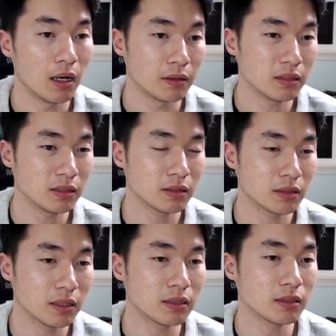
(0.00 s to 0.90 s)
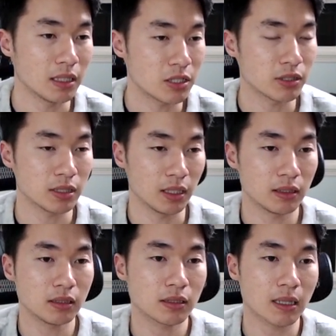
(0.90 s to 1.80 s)
This is interesting.
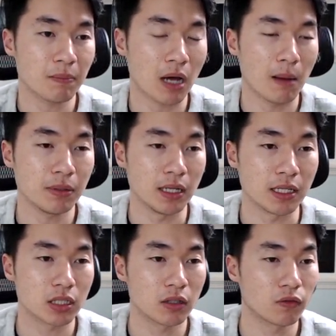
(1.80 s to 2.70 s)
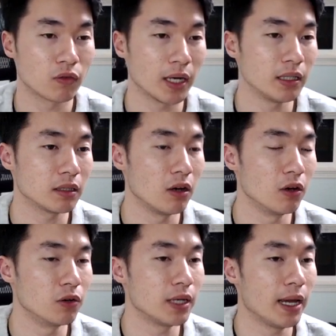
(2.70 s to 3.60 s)
This is some combination of writing
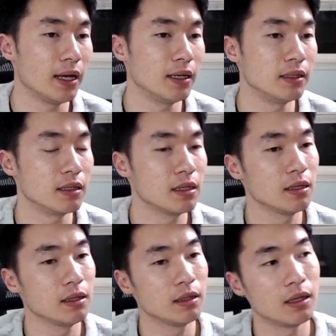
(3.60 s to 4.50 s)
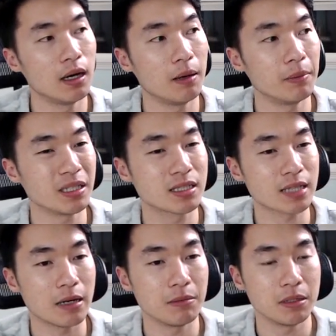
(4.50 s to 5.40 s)
code and
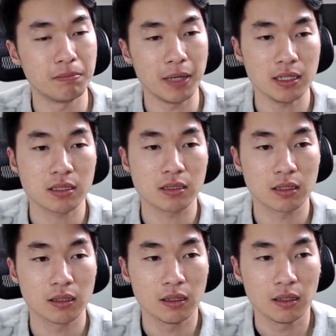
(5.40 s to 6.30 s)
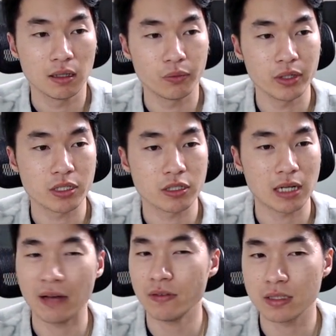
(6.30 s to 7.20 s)
assignment-based, which I
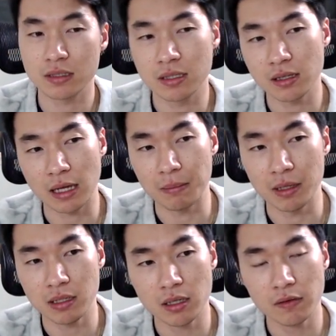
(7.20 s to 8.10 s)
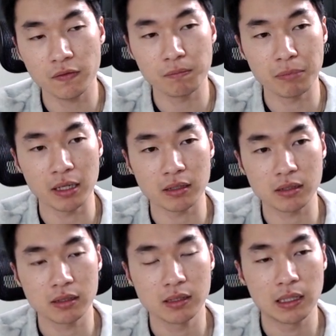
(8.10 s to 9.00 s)
haven't seen that many of, but
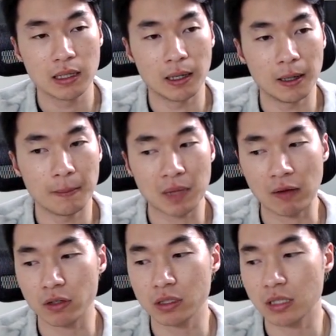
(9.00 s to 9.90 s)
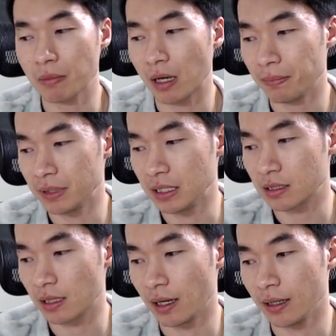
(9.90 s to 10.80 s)
I've heard some companies
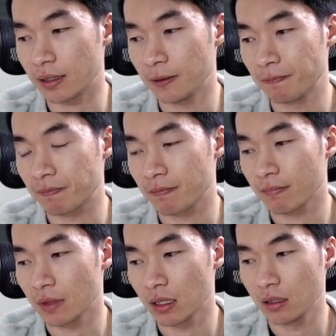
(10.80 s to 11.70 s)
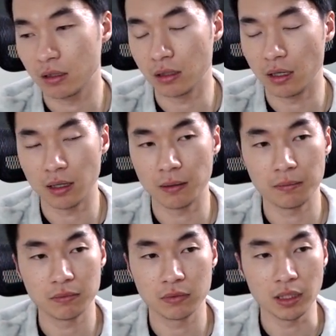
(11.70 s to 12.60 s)
like
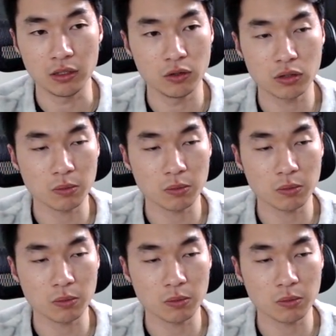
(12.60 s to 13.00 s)
they do some